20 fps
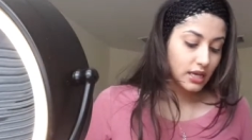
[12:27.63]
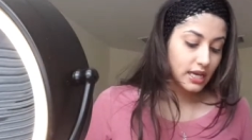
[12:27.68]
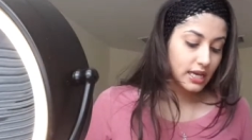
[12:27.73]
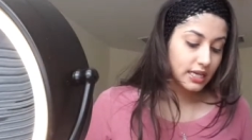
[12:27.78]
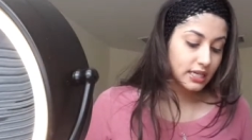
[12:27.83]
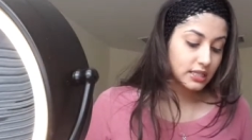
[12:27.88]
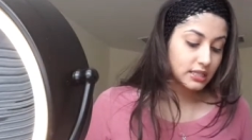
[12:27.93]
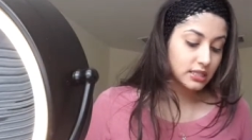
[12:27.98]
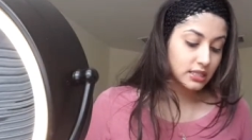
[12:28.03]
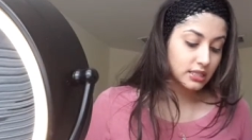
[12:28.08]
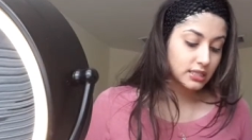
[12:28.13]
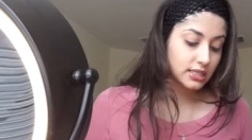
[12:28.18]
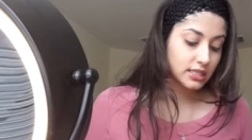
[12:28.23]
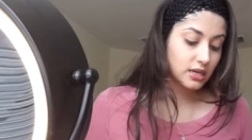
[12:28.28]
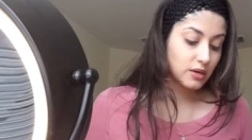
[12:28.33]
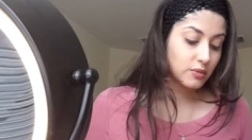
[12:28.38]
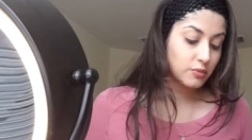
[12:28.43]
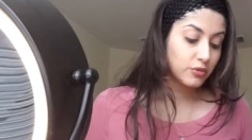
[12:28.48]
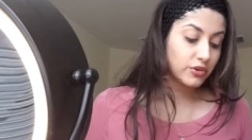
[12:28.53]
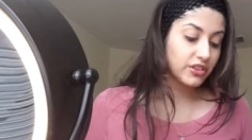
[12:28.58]
And it does
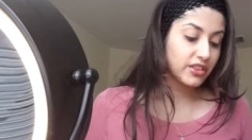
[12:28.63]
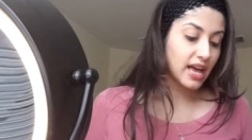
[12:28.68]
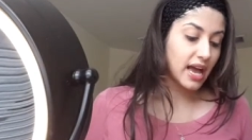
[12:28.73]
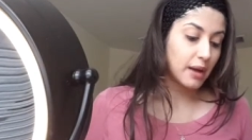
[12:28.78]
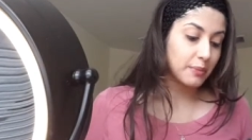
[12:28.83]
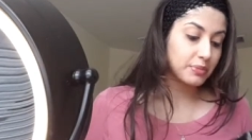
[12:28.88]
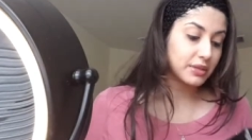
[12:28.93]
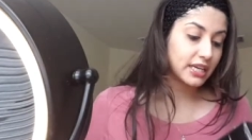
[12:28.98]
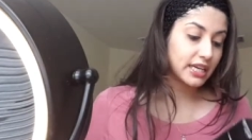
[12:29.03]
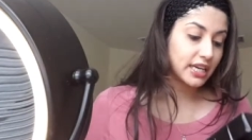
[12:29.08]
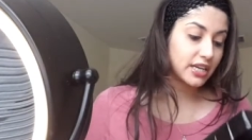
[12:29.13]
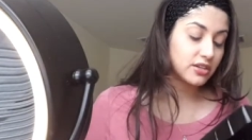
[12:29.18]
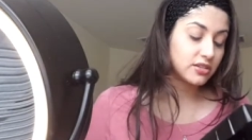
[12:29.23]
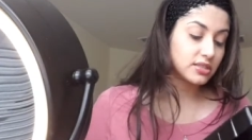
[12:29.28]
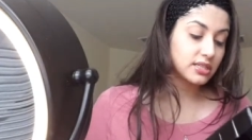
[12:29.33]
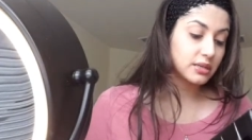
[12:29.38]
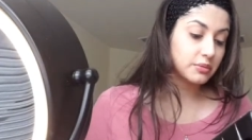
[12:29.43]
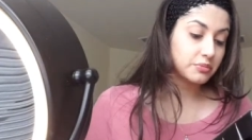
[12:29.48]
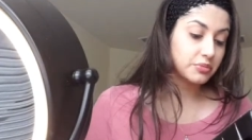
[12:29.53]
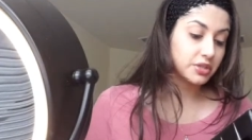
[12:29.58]
come with
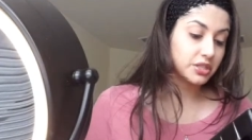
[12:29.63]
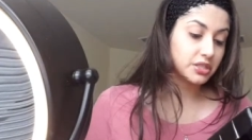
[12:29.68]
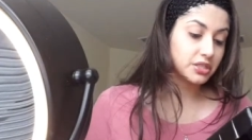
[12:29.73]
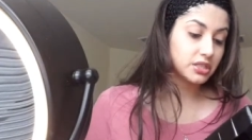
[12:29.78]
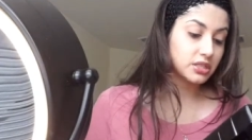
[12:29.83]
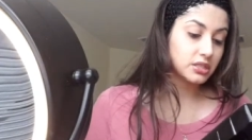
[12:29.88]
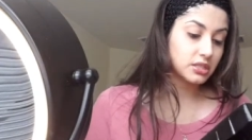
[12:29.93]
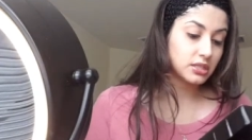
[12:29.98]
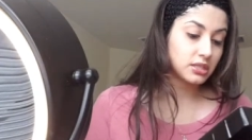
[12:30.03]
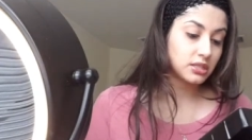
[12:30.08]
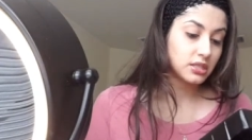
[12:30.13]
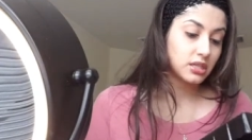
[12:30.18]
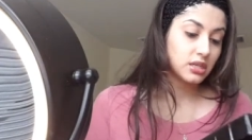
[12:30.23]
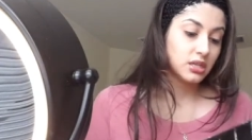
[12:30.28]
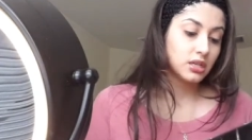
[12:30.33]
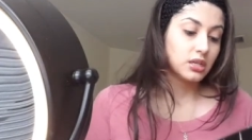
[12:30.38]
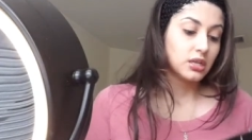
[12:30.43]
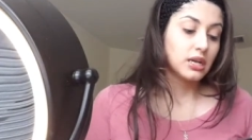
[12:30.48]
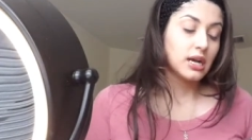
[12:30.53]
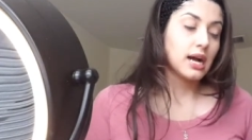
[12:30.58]
applicators and brushes.
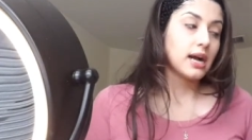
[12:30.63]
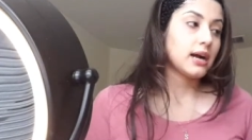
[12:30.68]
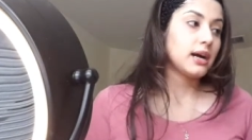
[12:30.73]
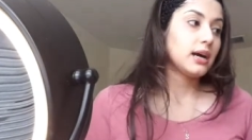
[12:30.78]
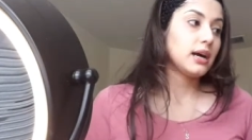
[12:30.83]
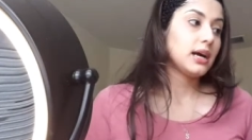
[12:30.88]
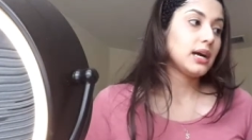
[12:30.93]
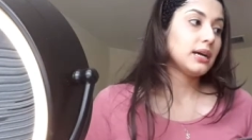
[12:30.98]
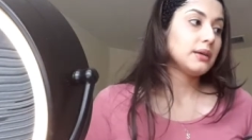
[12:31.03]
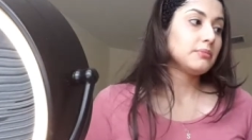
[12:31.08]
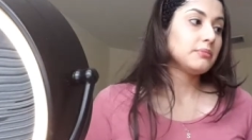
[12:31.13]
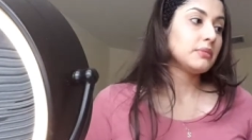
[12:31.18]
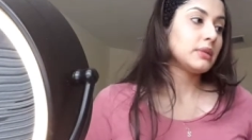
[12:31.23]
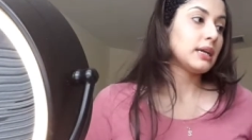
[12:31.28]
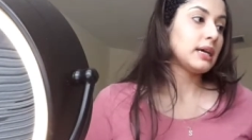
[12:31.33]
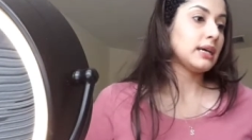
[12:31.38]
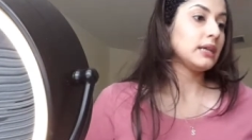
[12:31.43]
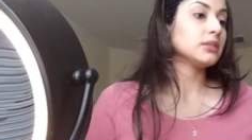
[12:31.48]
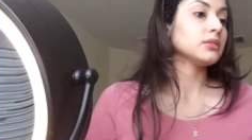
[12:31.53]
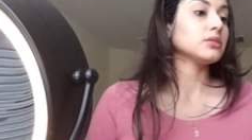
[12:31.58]
I'm
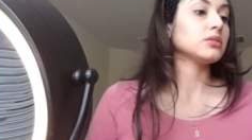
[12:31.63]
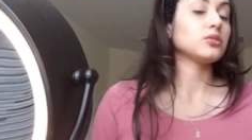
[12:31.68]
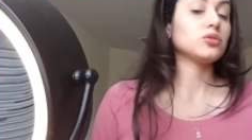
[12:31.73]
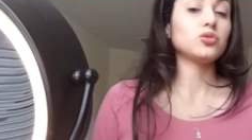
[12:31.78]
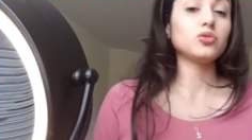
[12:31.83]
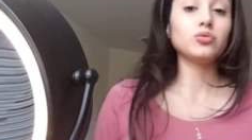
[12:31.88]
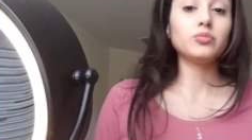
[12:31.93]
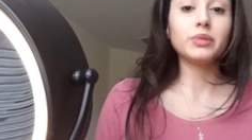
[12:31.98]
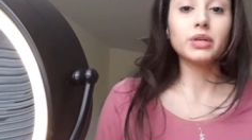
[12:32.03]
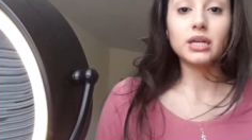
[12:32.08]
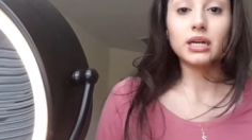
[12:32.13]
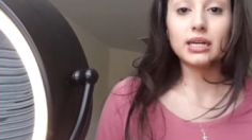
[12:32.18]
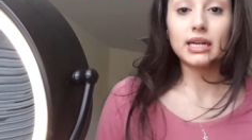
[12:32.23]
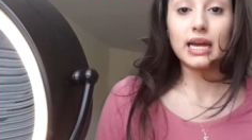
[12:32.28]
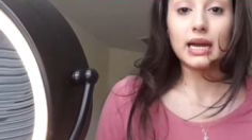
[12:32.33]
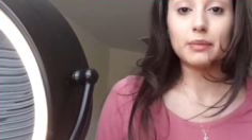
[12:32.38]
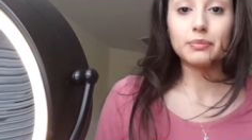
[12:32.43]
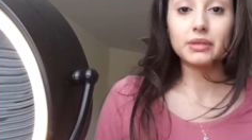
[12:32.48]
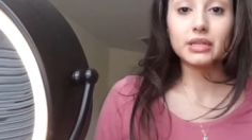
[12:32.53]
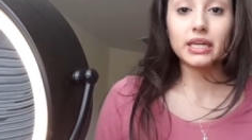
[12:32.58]
not too big on
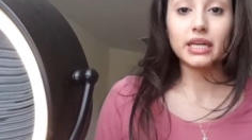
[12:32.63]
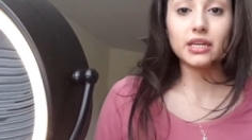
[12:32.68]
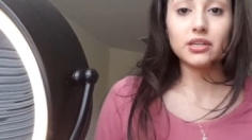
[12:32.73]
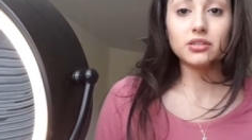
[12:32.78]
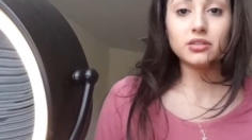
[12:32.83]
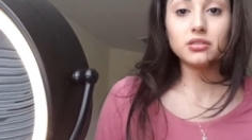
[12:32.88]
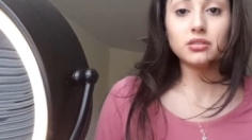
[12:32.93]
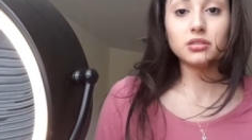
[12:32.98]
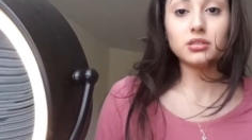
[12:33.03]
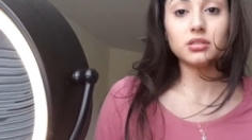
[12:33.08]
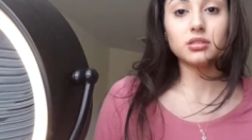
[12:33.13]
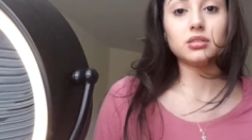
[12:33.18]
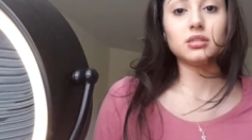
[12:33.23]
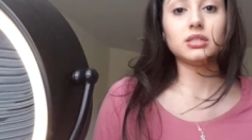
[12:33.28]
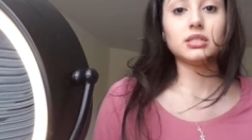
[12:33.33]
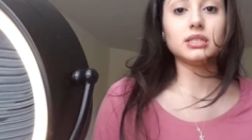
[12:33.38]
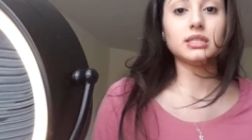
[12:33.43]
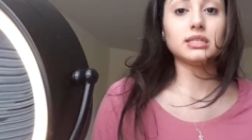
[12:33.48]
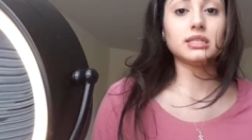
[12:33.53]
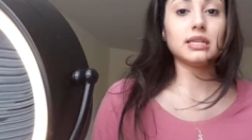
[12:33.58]
applicators.
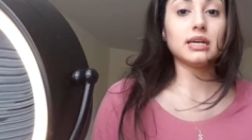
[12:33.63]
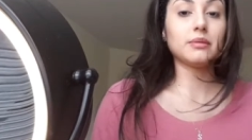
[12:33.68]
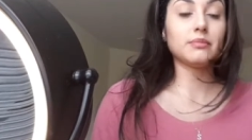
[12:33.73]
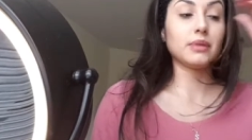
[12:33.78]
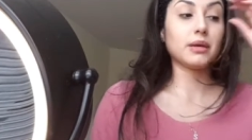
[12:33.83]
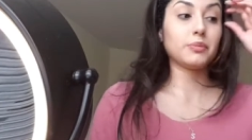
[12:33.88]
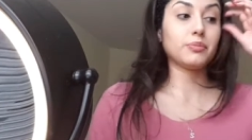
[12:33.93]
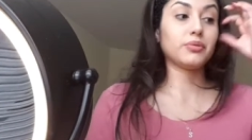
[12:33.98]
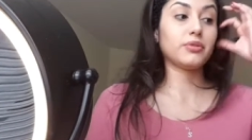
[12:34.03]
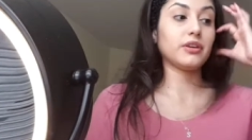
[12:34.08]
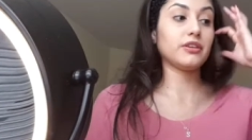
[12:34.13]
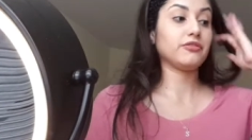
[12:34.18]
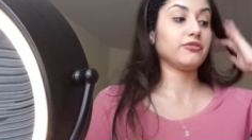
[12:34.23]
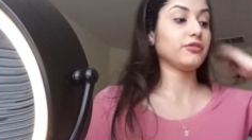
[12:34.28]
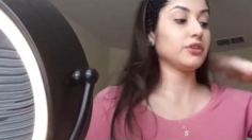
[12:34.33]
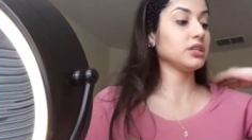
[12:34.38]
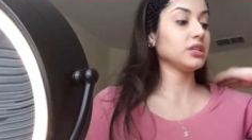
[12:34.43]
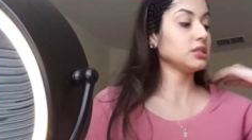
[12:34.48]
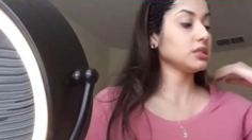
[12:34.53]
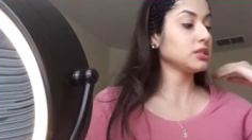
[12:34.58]
It's not my
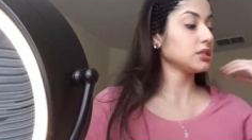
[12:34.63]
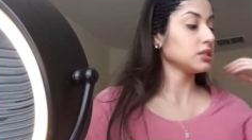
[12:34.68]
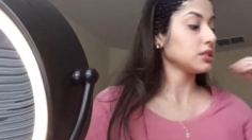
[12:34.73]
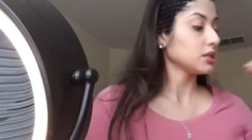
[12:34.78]
preference.